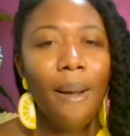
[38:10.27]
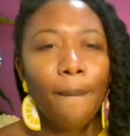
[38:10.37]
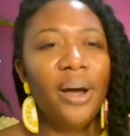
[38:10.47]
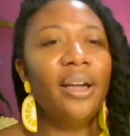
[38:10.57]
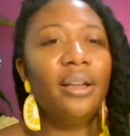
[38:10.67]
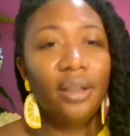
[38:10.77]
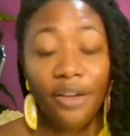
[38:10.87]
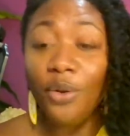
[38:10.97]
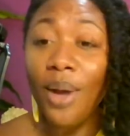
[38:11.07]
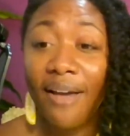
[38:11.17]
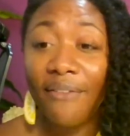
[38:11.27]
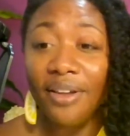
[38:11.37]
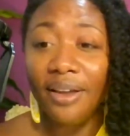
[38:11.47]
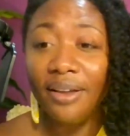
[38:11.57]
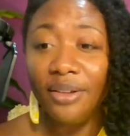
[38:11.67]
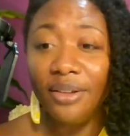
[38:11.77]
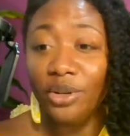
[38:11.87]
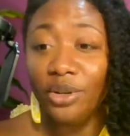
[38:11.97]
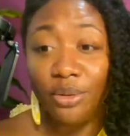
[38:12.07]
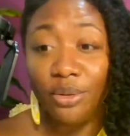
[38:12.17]
But if you have it, you
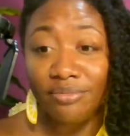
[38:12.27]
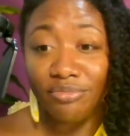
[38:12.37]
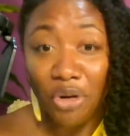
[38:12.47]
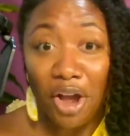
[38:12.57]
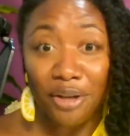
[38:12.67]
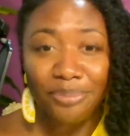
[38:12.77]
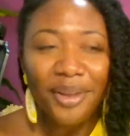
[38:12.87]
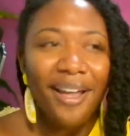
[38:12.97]
can use it. Okay.